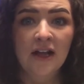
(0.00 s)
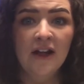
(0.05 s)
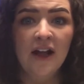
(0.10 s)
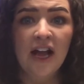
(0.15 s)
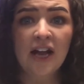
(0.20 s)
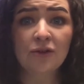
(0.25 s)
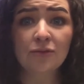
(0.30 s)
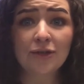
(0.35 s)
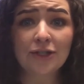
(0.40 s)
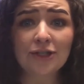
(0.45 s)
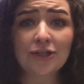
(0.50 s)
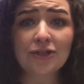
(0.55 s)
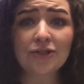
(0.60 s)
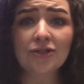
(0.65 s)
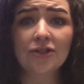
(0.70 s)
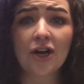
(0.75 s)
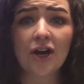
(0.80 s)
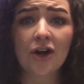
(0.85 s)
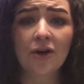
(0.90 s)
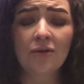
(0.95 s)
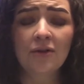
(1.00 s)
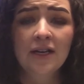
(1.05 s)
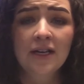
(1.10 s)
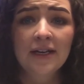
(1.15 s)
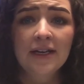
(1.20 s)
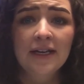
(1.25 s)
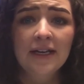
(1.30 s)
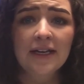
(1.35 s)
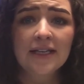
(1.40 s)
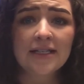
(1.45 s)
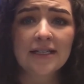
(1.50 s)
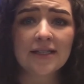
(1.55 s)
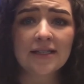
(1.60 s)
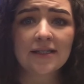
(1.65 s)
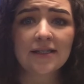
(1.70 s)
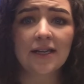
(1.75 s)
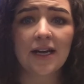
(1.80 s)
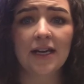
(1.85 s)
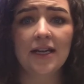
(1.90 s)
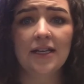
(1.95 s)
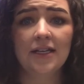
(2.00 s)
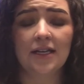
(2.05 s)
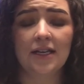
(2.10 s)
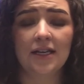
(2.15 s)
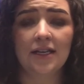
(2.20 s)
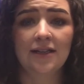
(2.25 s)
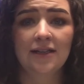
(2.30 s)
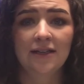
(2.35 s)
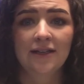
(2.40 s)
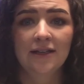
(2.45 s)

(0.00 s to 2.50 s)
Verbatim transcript: and were so excited